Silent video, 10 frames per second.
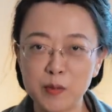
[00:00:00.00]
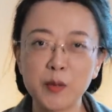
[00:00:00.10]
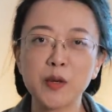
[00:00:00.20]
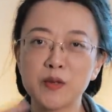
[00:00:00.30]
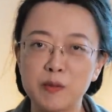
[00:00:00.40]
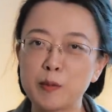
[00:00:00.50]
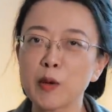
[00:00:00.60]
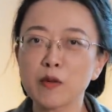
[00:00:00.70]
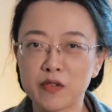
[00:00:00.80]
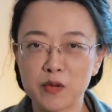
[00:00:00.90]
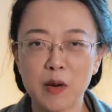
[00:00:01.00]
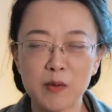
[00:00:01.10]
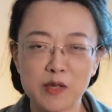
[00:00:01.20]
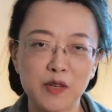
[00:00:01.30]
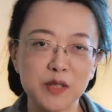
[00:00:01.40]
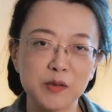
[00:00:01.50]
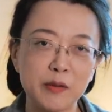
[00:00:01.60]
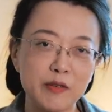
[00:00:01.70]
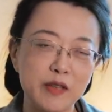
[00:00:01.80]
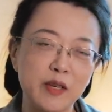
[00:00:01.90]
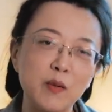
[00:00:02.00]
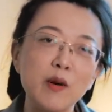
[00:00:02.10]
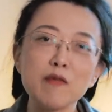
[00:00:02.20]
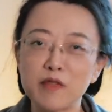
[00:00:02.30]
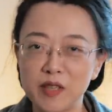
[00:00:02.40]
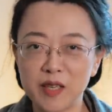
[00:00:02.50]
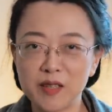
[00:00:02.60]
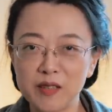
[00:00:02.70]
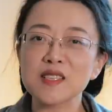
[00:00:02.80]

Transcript: to put both dramas' final review in one video.